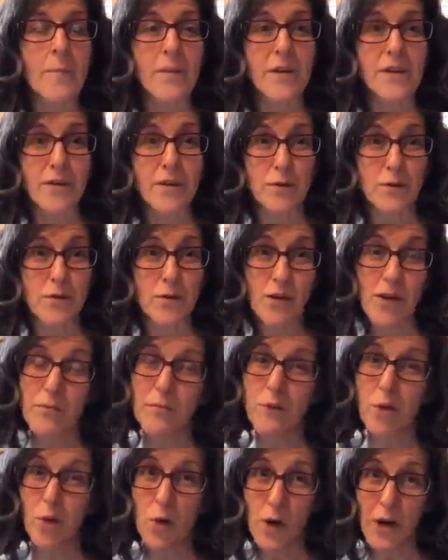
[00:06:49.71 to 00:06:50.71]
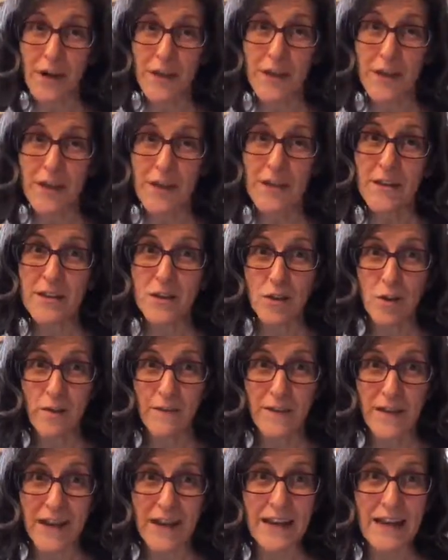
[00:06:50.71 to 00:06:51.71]
So sodium laureth
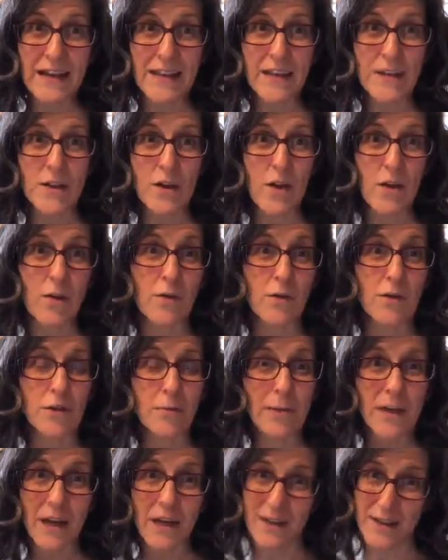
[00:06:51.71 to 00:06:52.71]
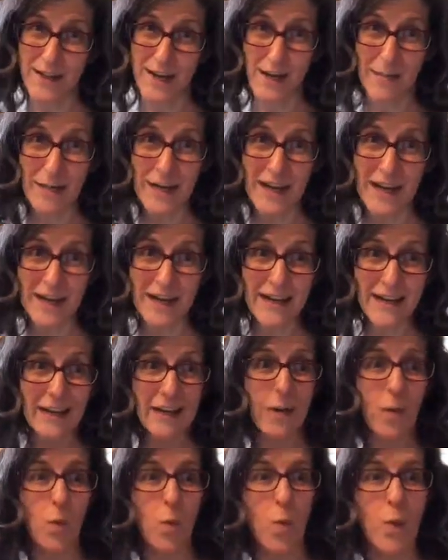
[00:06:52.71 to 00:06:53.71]
sulfate is known to be
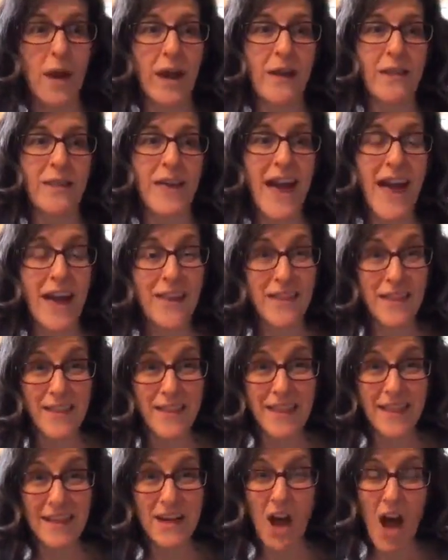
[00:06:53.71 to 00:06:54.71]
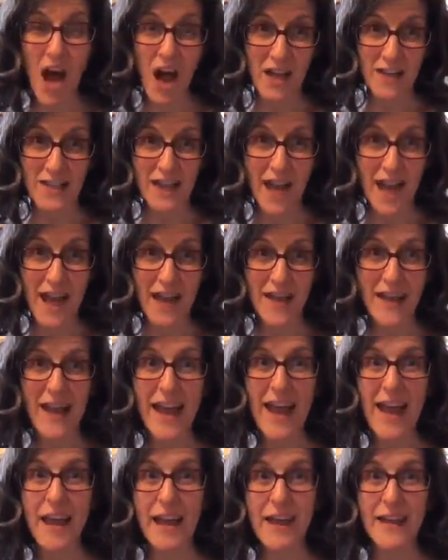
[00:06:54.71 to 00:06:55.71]
contaminated with ethylene oxide
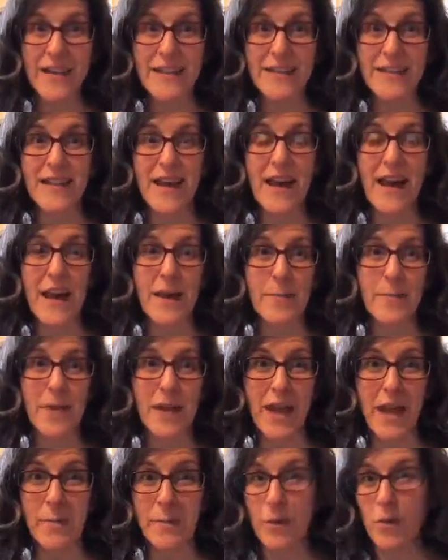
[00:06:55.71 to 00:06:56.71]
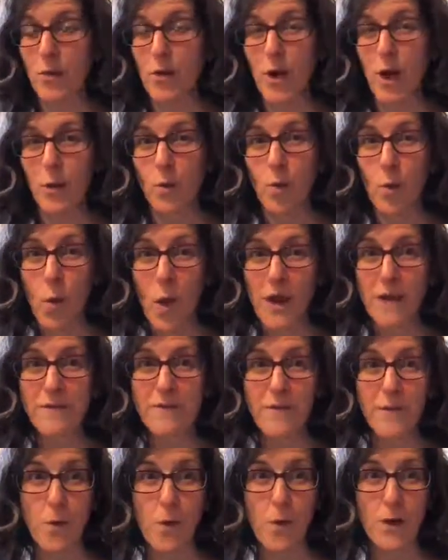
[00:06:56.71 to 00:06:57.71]
and a chemical called
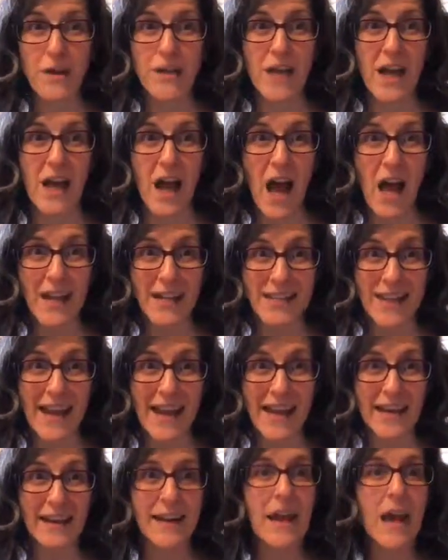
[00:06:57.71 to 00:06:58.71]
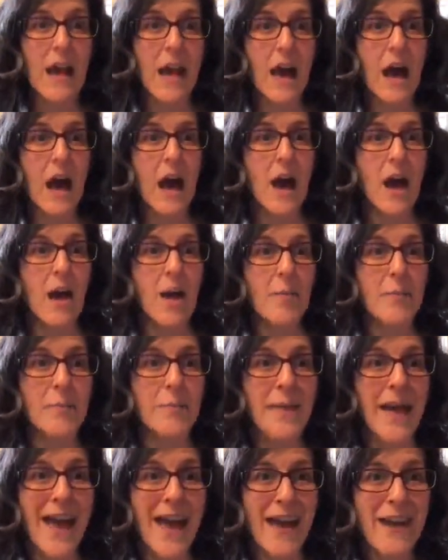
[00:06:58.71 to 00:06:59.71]
1,4-dioxane.
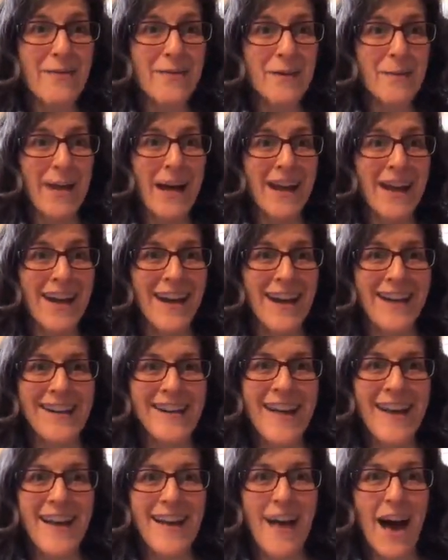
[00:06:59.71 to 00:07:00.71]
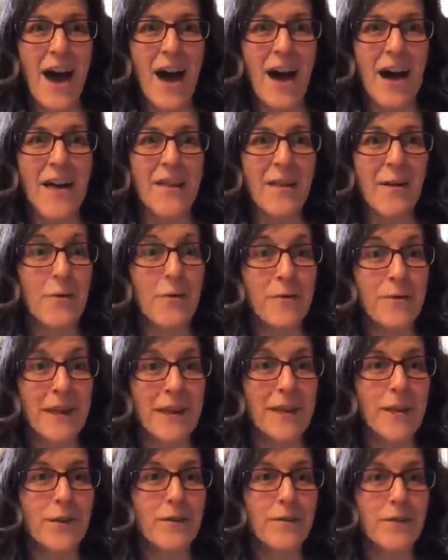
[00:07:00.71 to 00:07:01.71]
Hey, Rebecca. Oh,
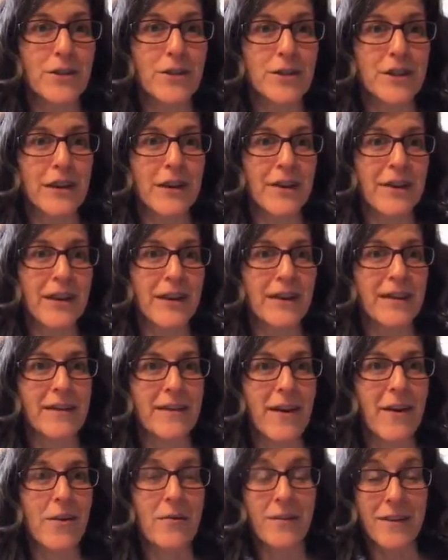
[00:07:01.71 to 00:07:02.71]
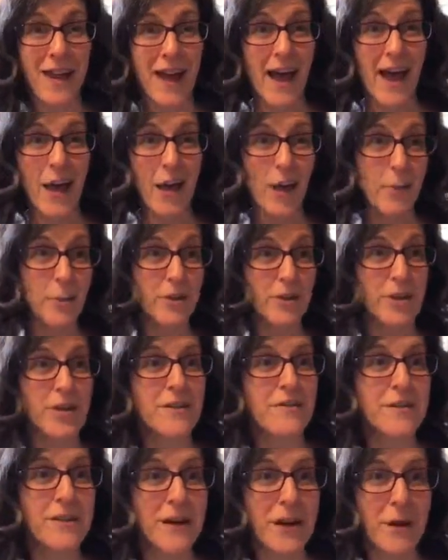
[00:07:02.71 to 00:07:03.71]
thank you sharing. Oh, yeah, I hope you share the
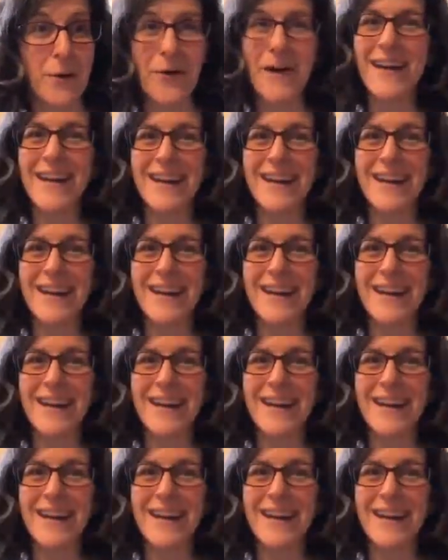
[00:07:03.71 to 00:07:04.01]
video.